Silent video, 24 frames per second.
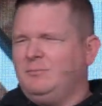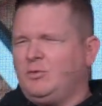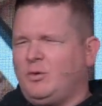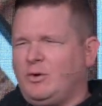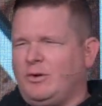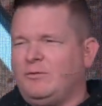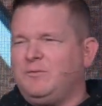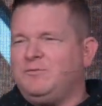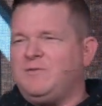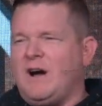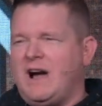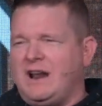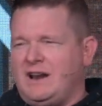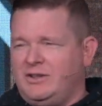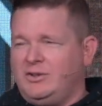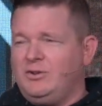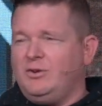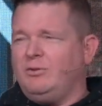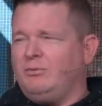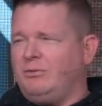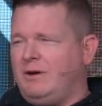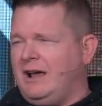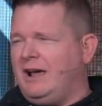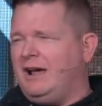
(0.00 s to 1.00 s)
We're going to follow
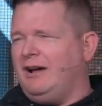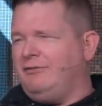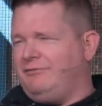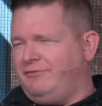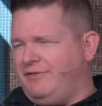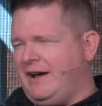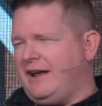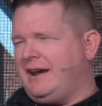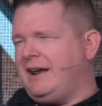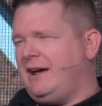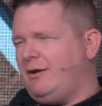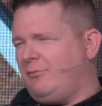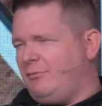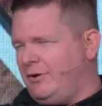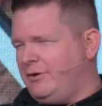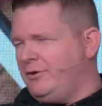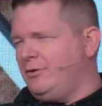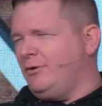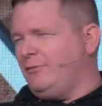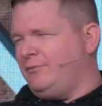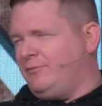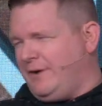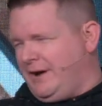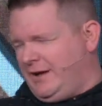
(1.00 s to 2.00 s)
you around, find out where
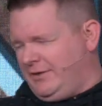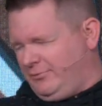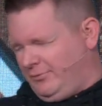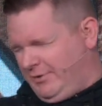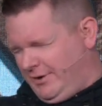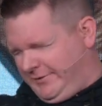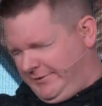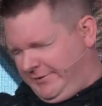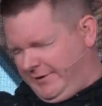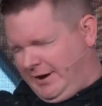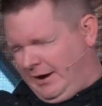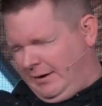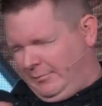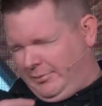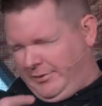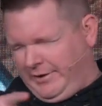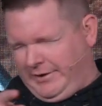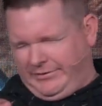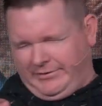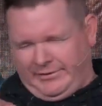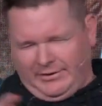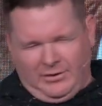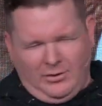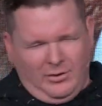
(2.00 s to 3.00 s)
your faith runs out.
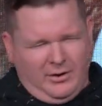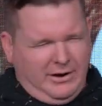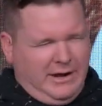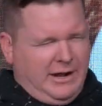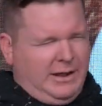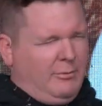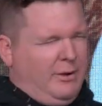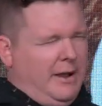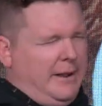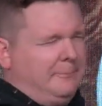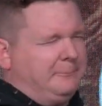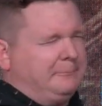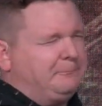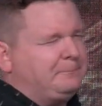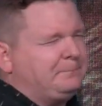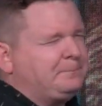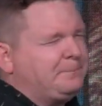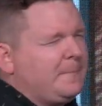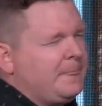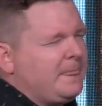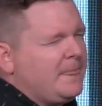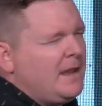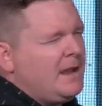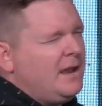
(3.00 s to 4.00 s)
Praise the Lord. Anyway,
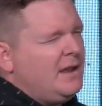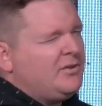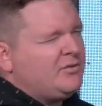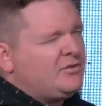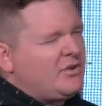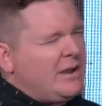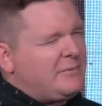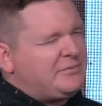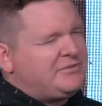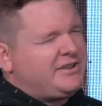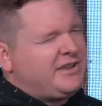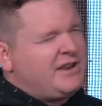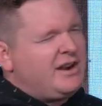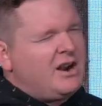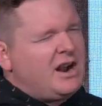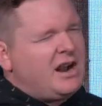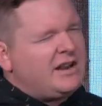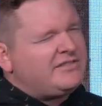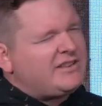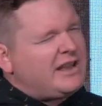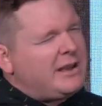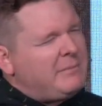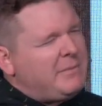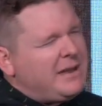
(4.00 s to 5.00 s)
so I'm sitting there.
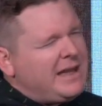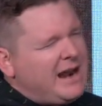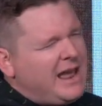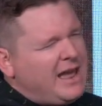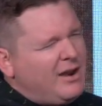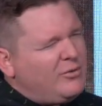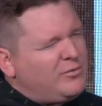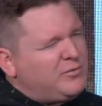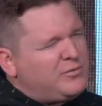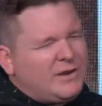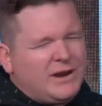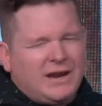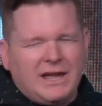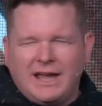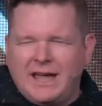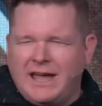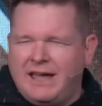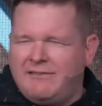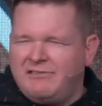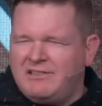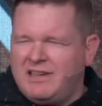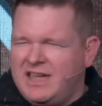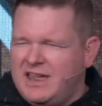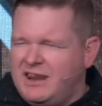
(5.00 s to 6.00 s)
I was like, man, I don't feel like I
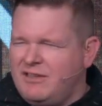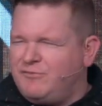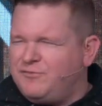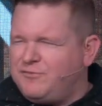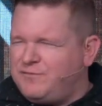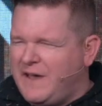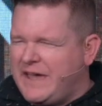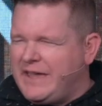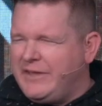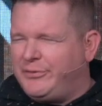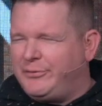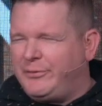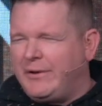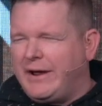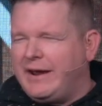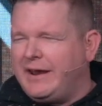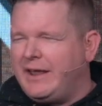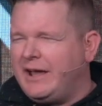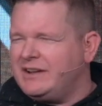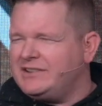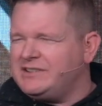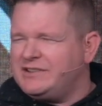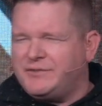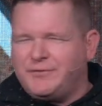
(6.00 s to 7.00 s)
have any faith right
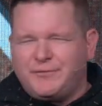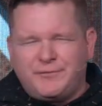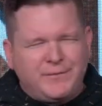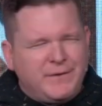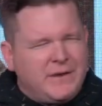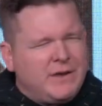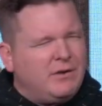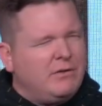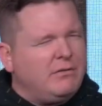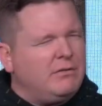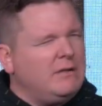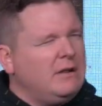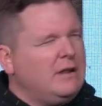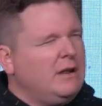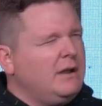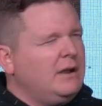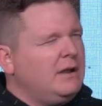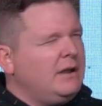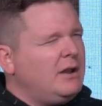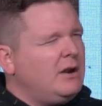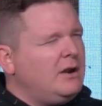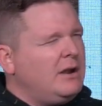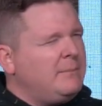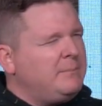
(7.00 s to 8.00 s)
now. I just feel,
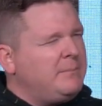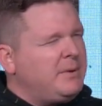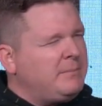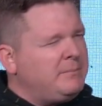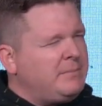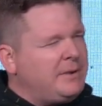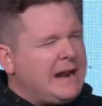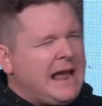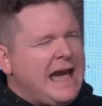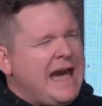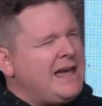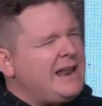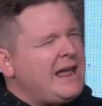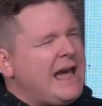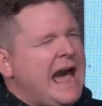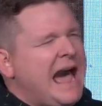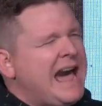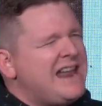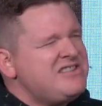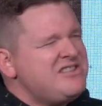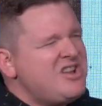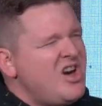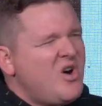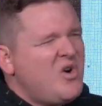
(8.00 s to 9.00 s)
you know, but
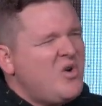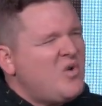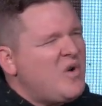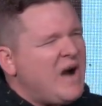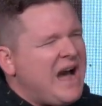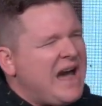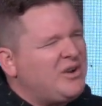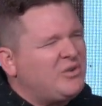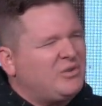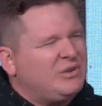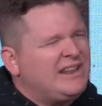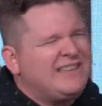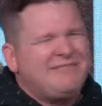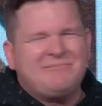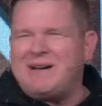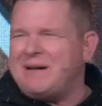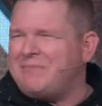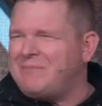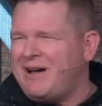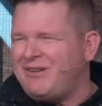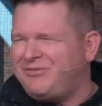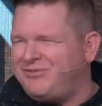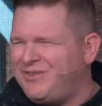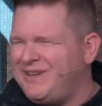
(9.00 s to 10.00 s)
I know I don't live by
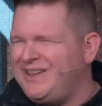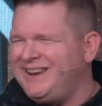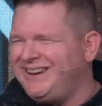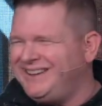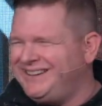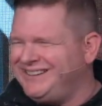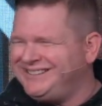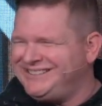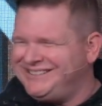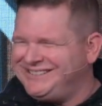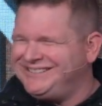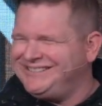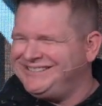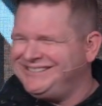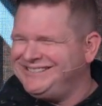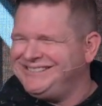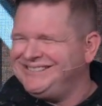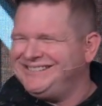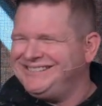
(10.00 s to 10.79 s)
my feelings.